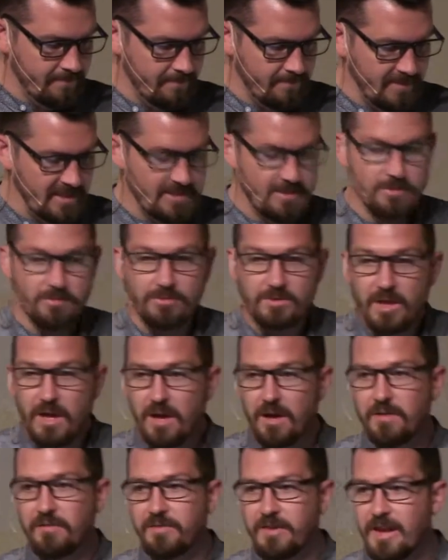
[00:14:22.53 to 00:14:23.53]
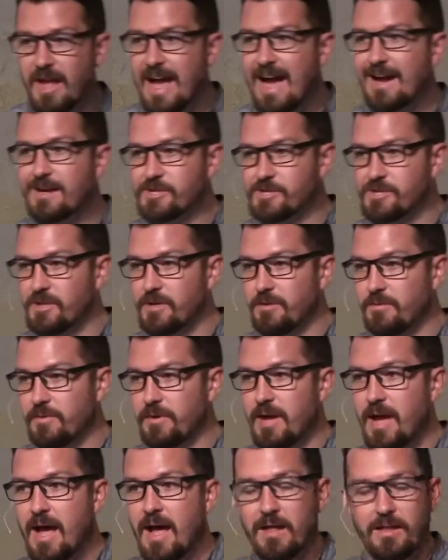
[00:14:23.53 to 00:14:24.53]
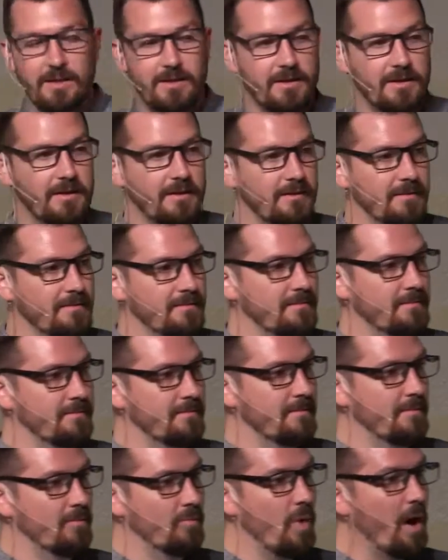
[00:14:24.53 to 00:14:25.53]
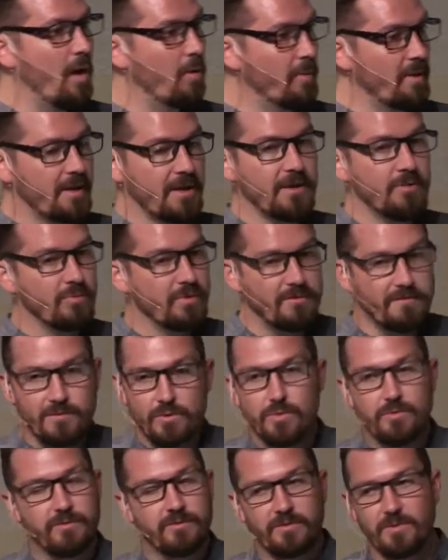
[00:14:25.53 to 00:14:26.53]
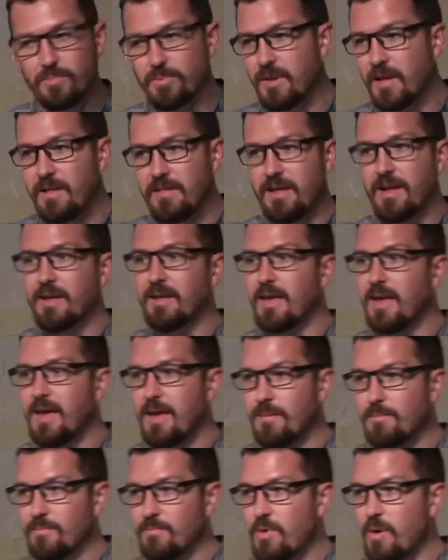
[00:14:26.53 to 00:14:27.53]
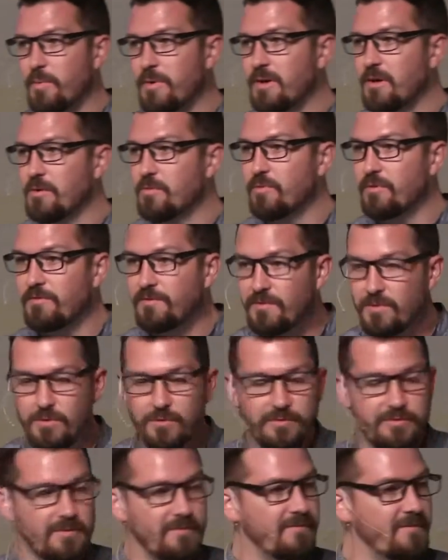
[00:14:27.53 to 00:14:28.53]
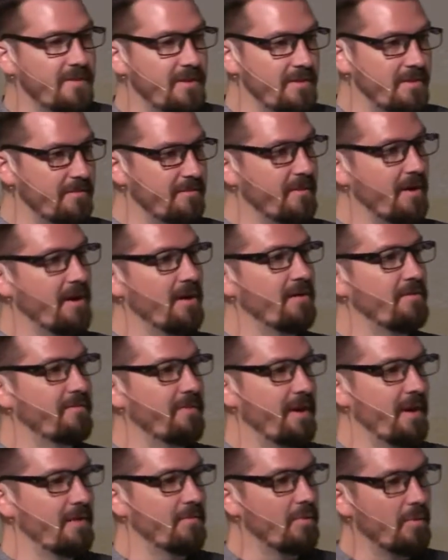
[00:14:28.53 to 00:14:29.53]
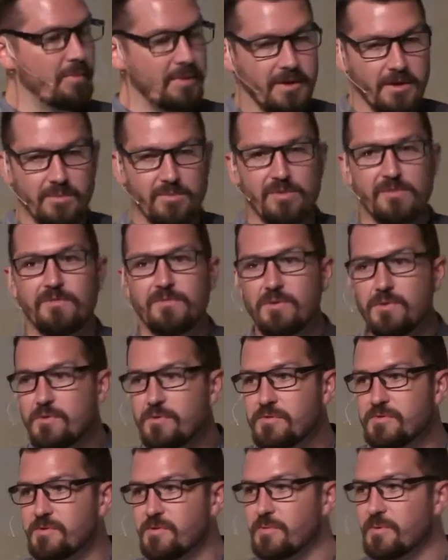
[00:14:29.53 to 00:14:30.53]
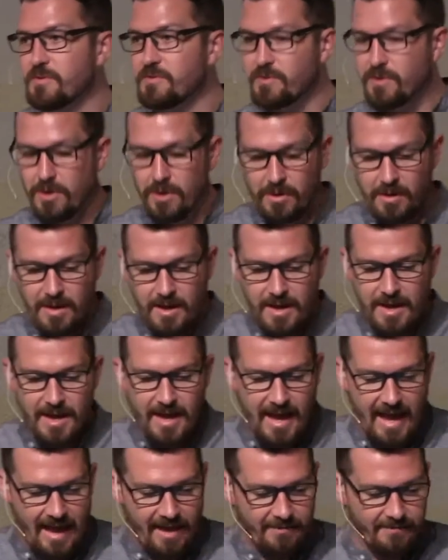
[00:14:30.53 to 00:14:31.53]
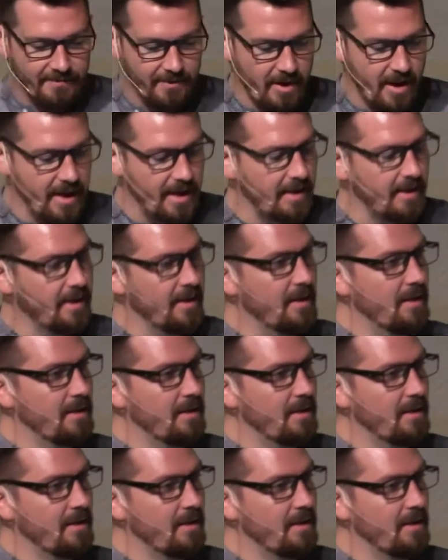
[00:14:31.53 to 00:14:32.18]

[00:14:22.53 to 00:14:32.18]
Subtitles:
And so love in action and reality, while we can refuse to play that game, while we can refuse to feed the fire of hate, while we can refuse to return hate for hate,